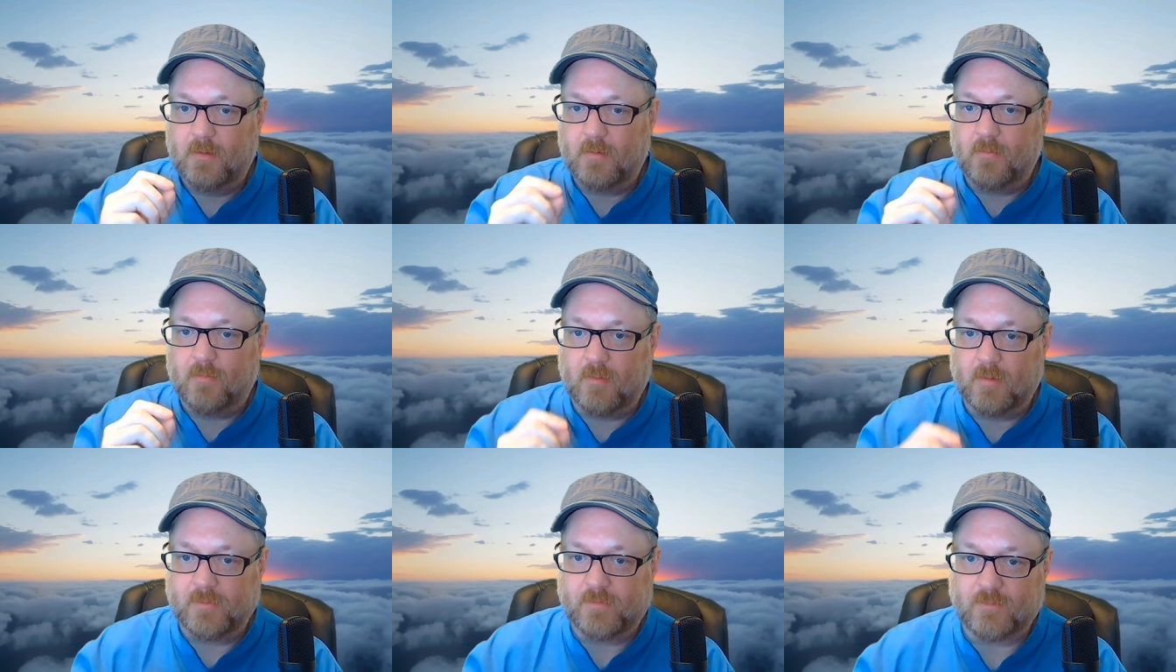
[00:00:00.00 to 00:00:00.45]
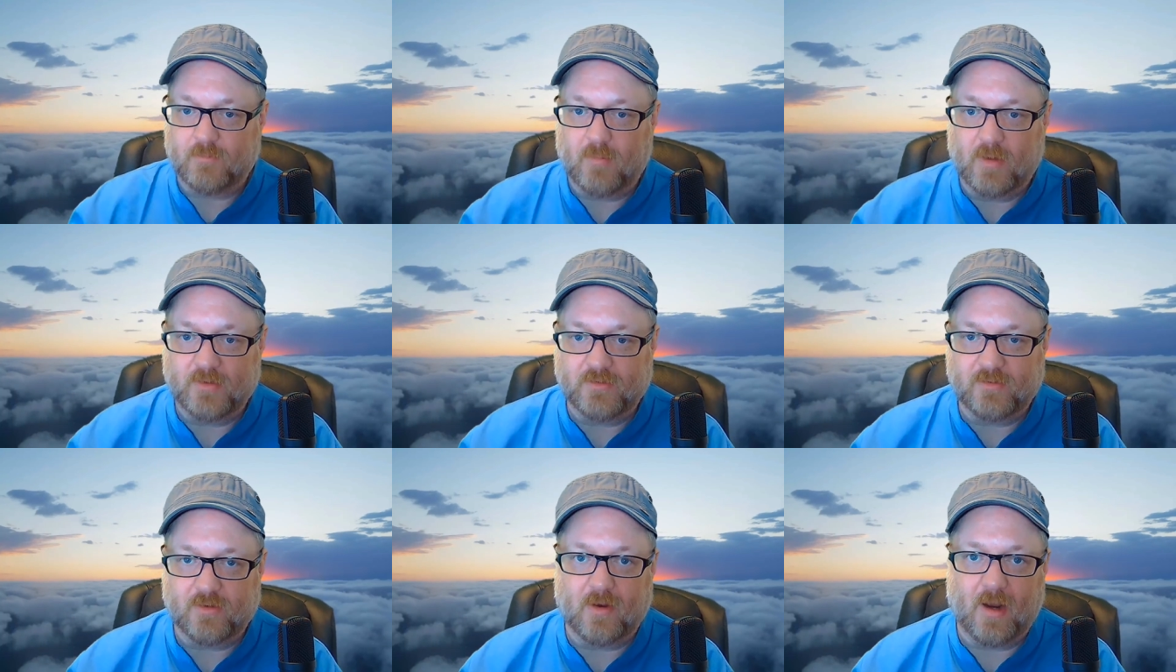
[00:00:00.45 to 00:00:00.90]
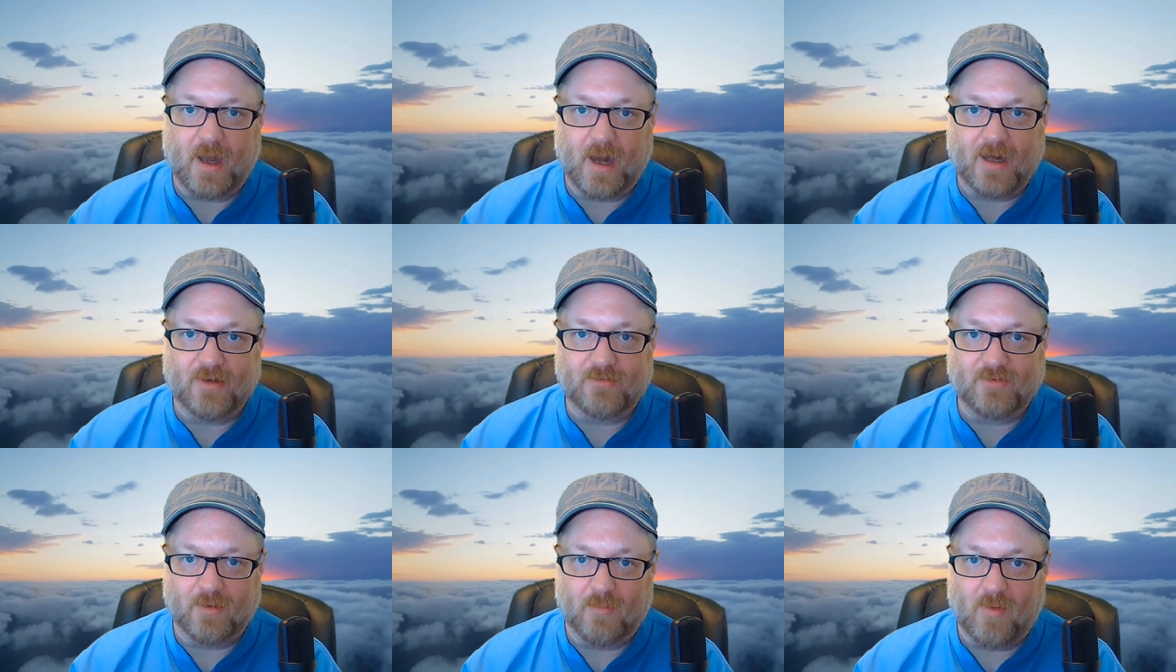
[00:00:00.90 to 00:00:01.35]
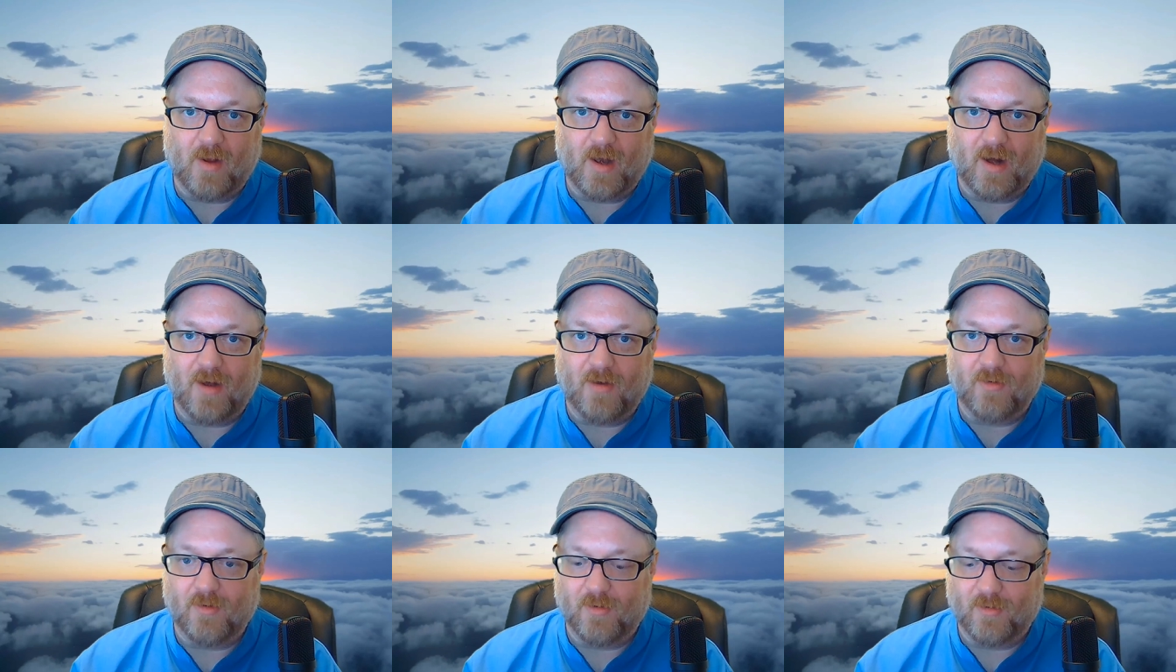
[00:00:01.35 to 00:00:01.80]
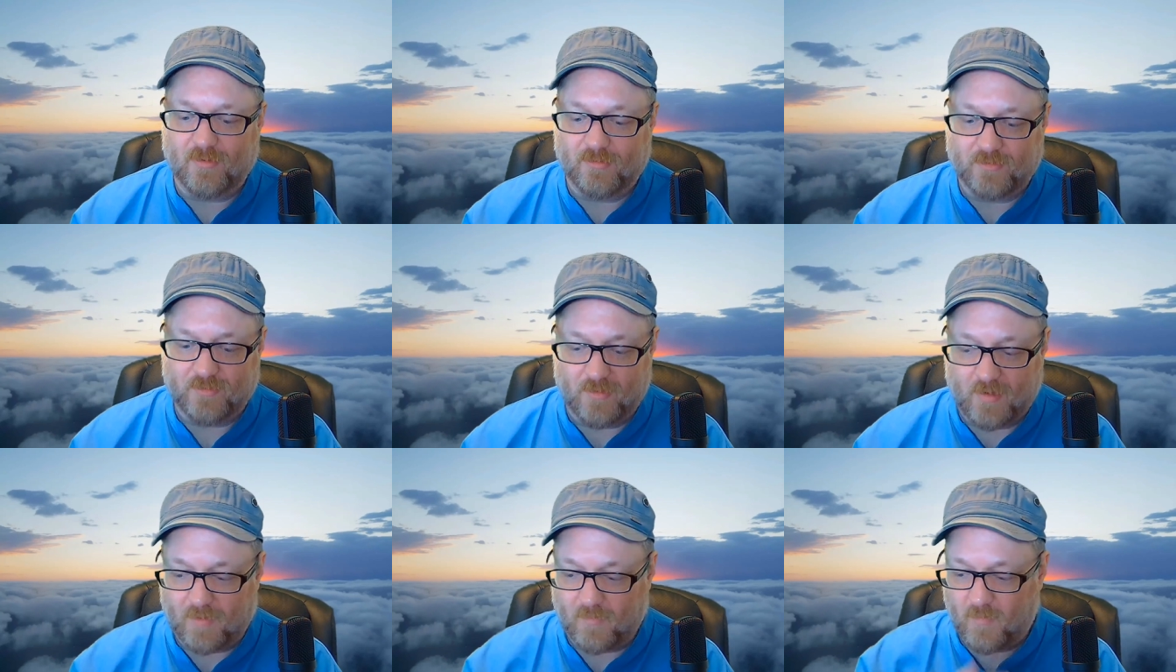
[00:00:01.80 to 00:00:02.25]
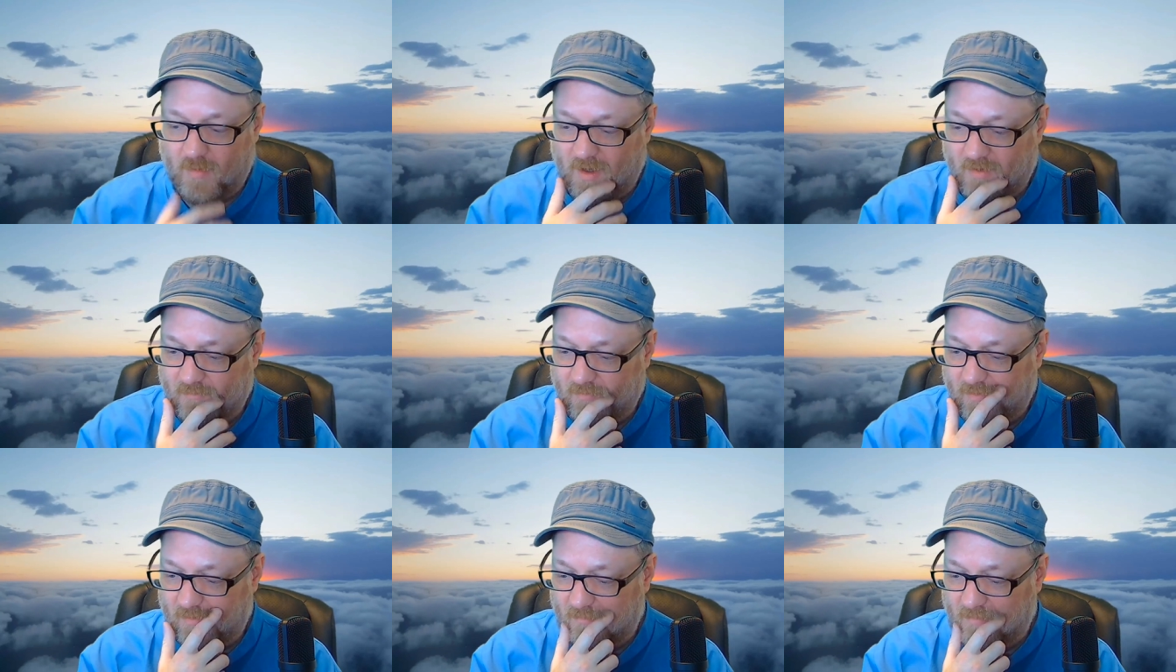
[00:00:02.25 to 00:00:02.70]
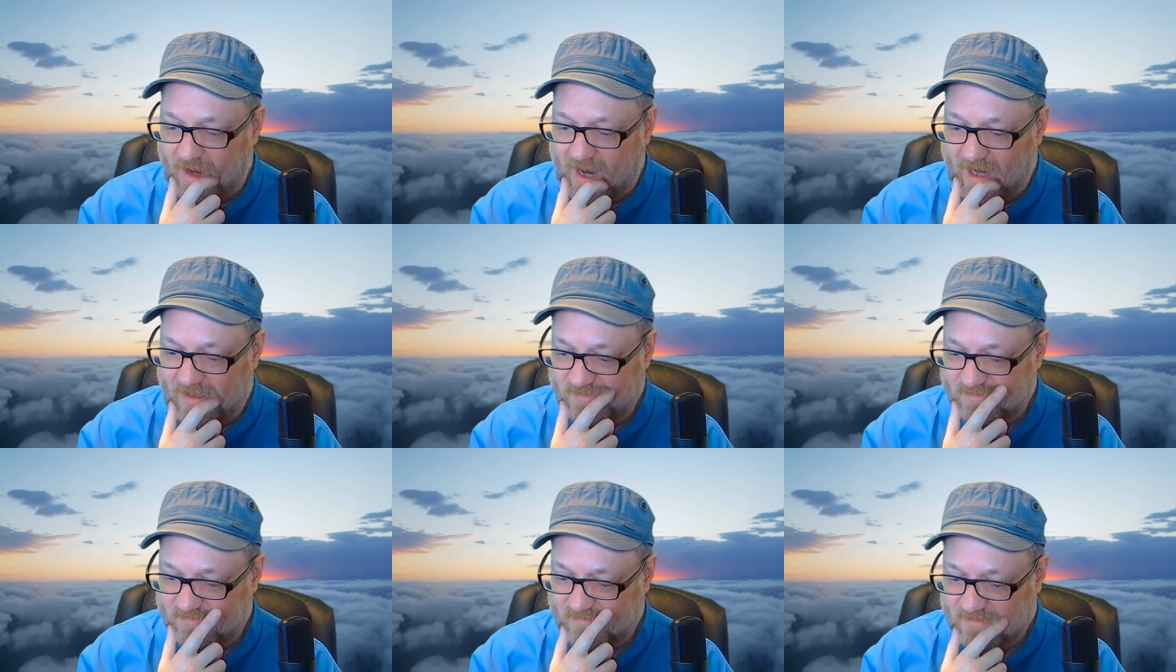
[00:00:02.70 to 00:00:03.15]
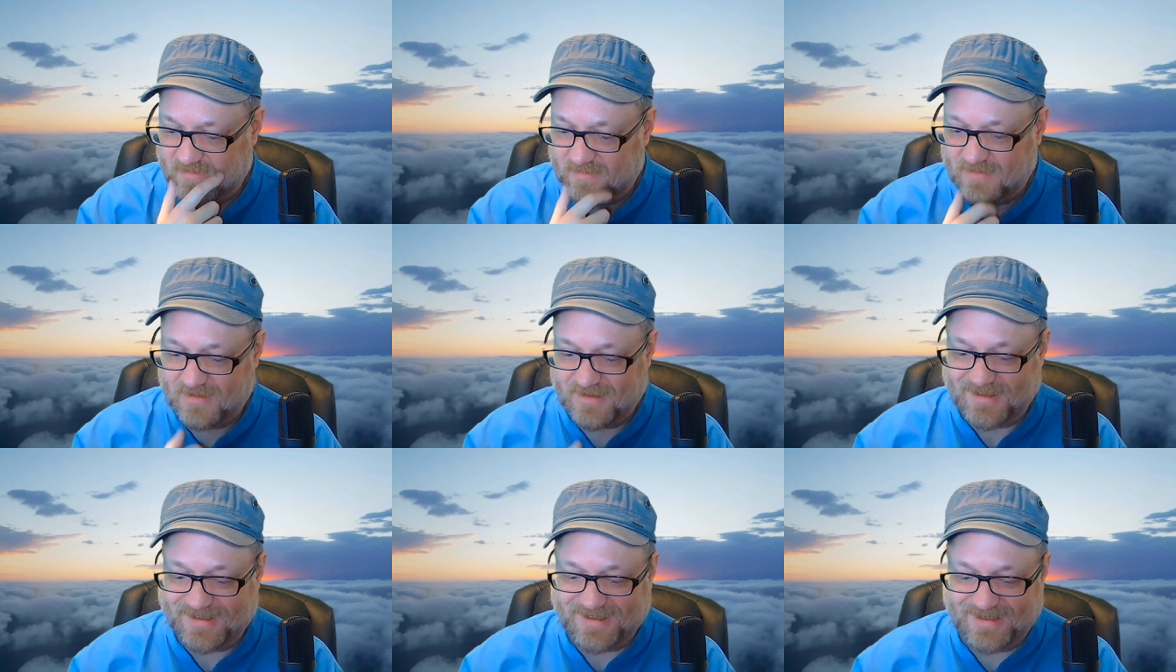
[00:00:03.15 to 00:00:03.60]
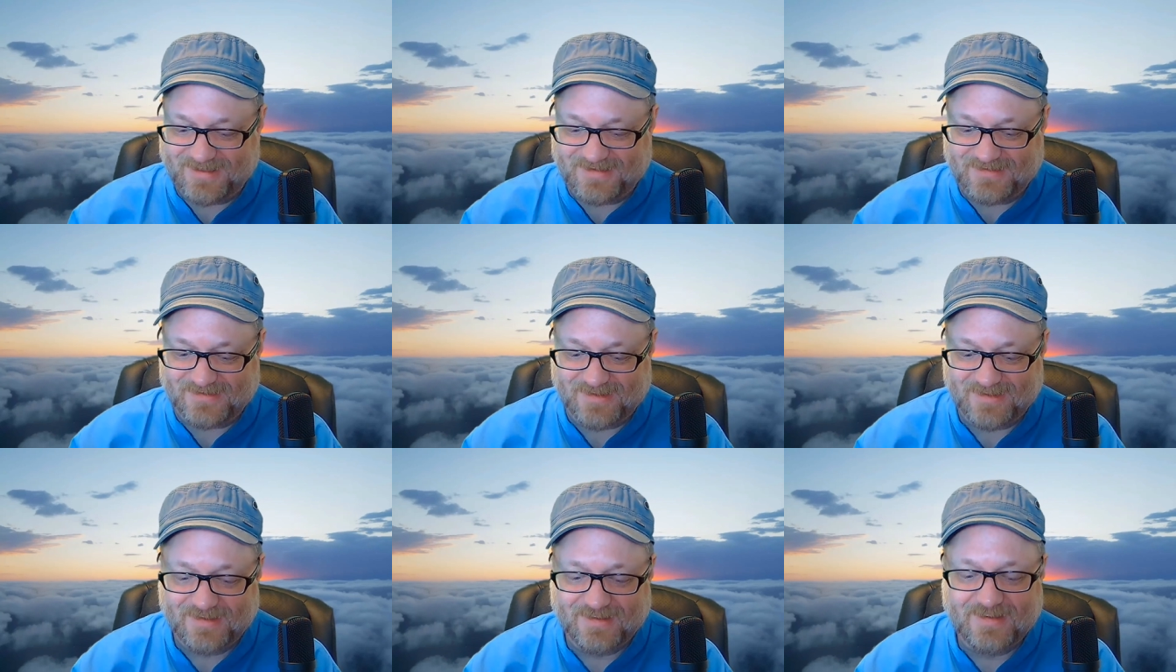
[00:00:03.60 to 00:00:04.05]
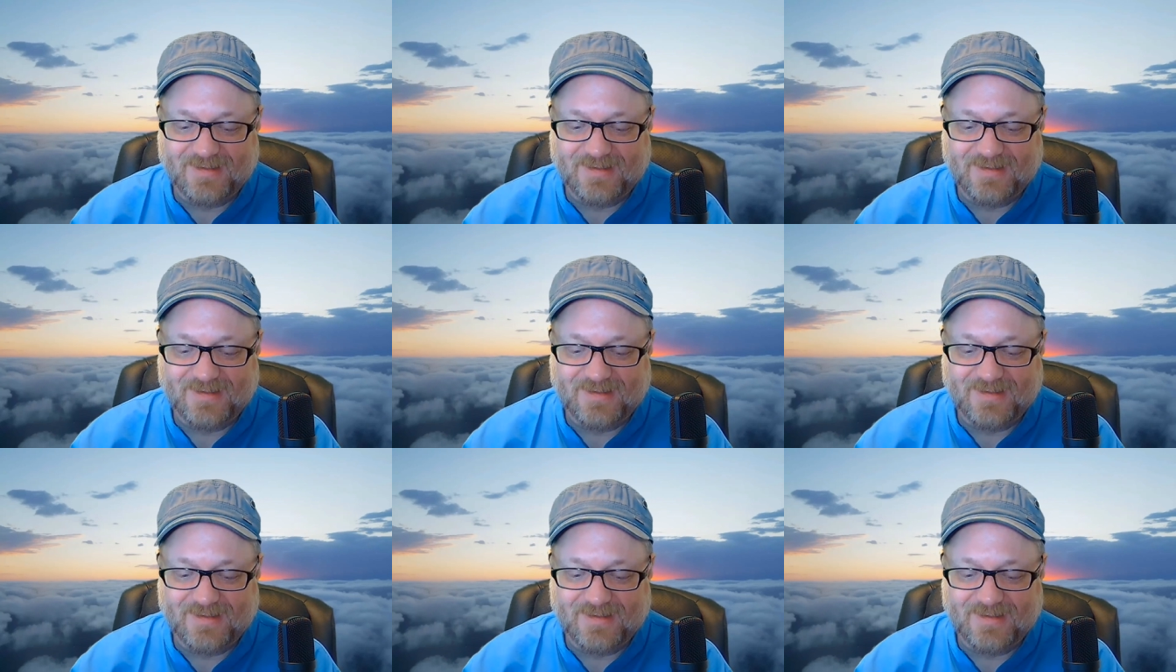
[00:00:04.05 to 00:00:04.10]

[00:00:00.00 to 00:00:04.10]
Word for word: once you're at ISO 100 or 200, whatever the max is,